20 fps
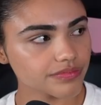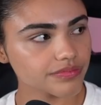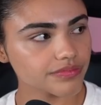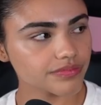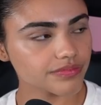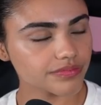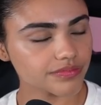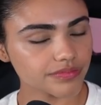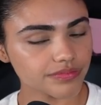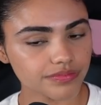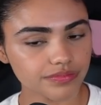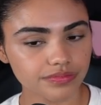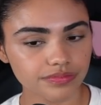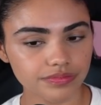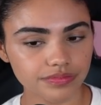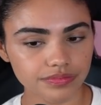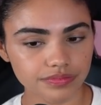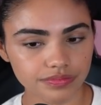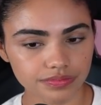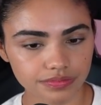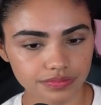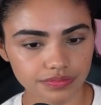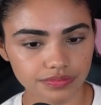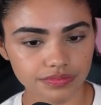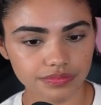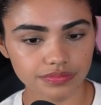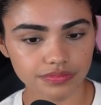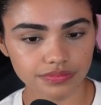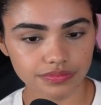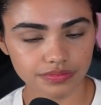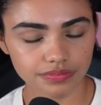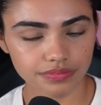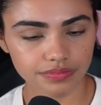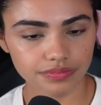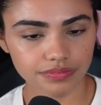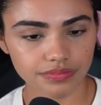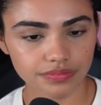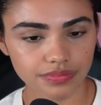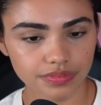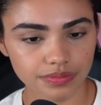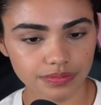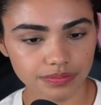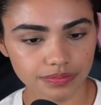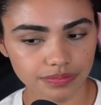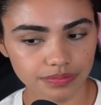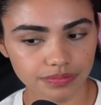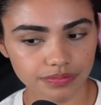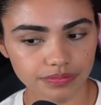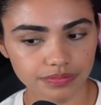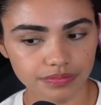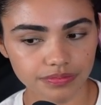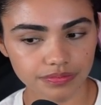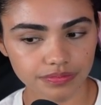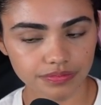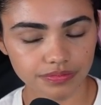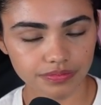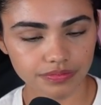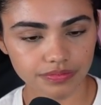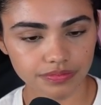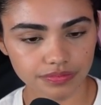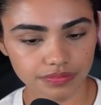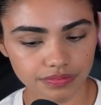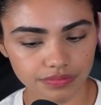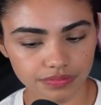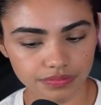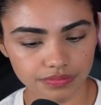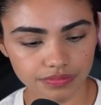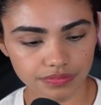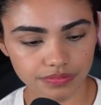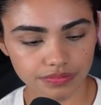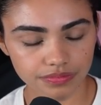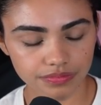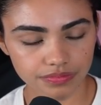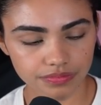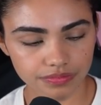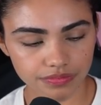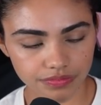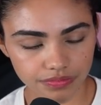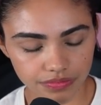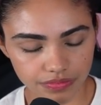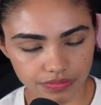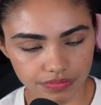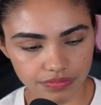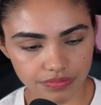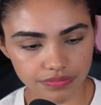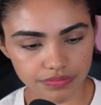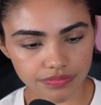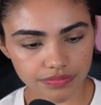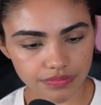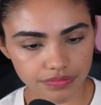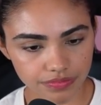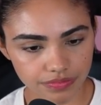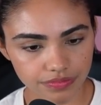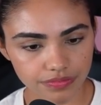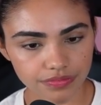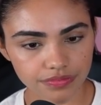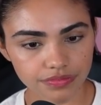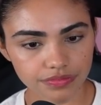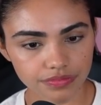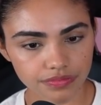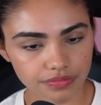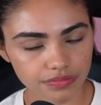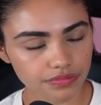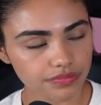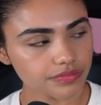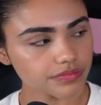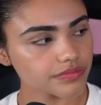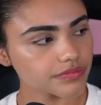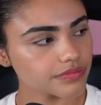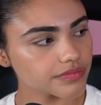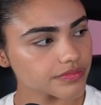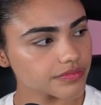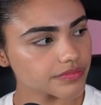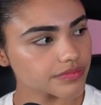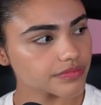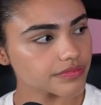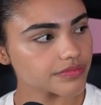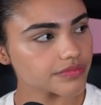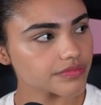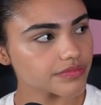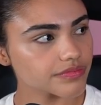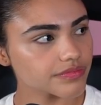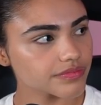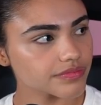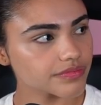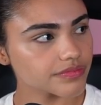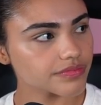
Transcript: (silent)